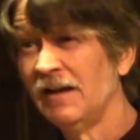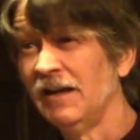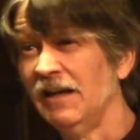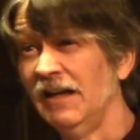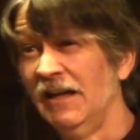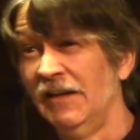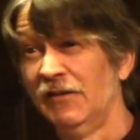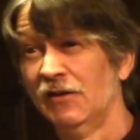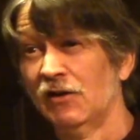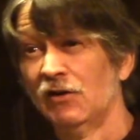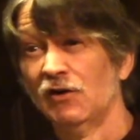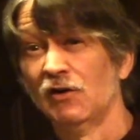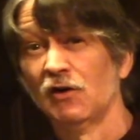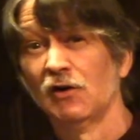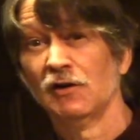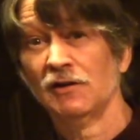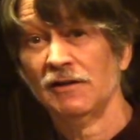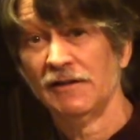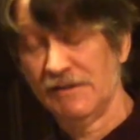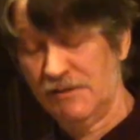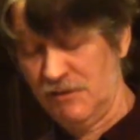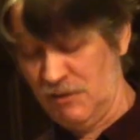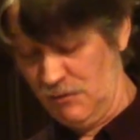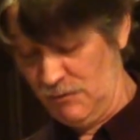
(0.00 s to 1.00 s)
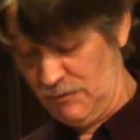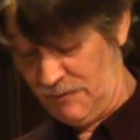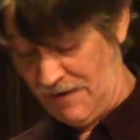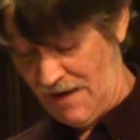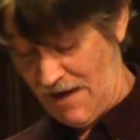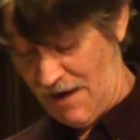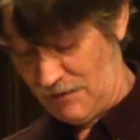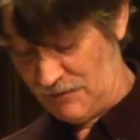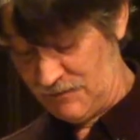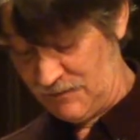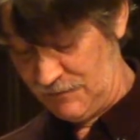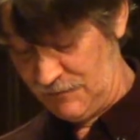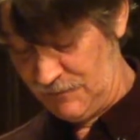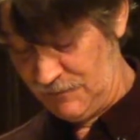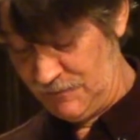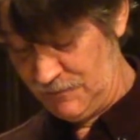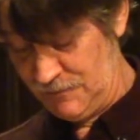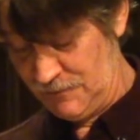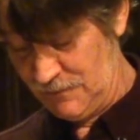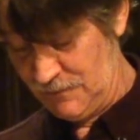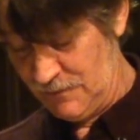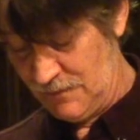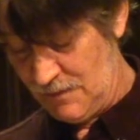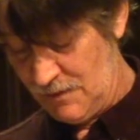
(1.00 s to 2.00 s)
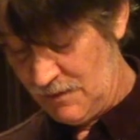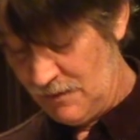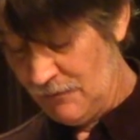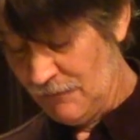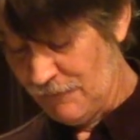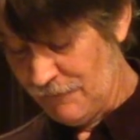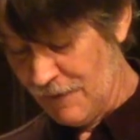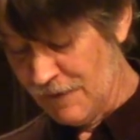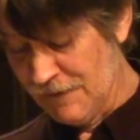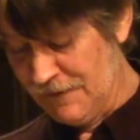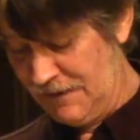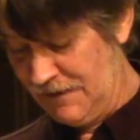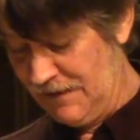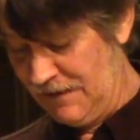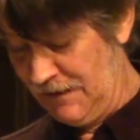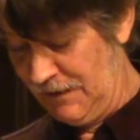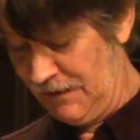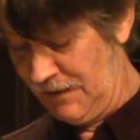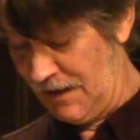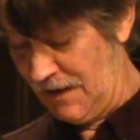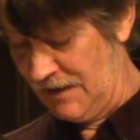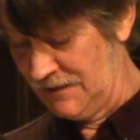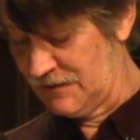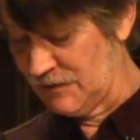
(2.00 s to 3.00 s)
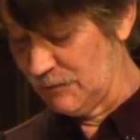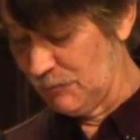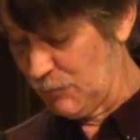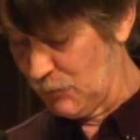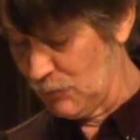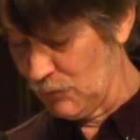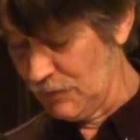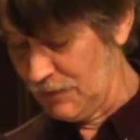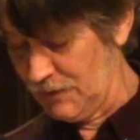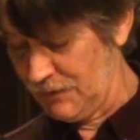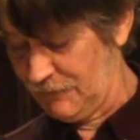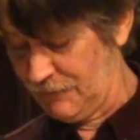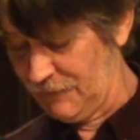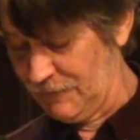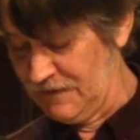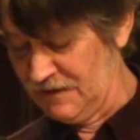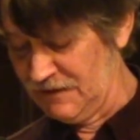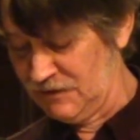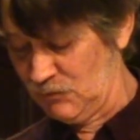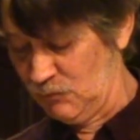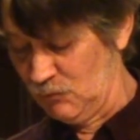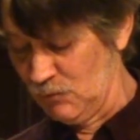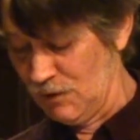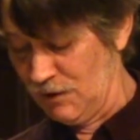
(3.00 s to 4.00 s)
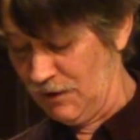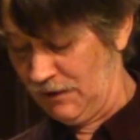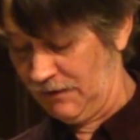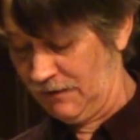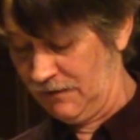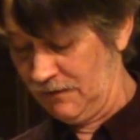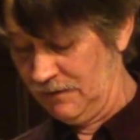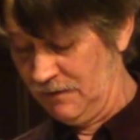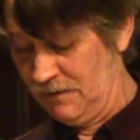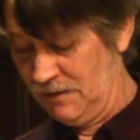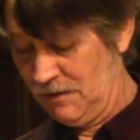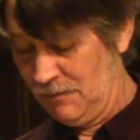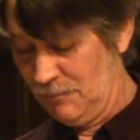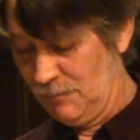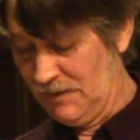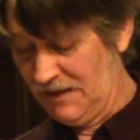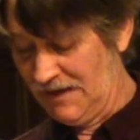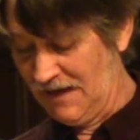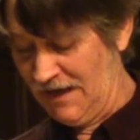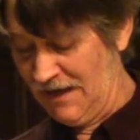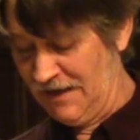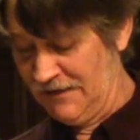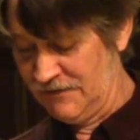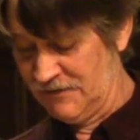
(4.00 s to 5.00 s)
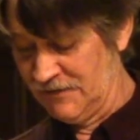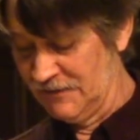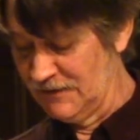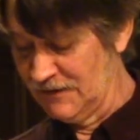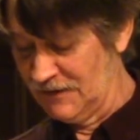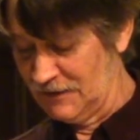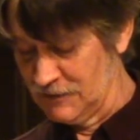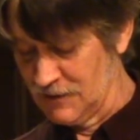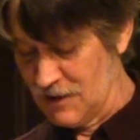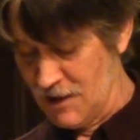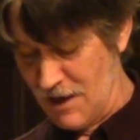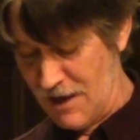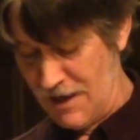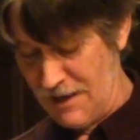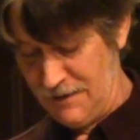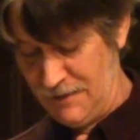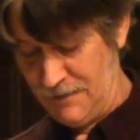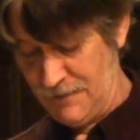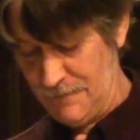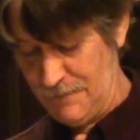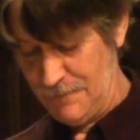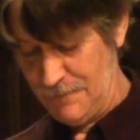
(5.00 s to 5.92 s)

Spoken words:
In the early 2000s, funding and support for this work began to decline.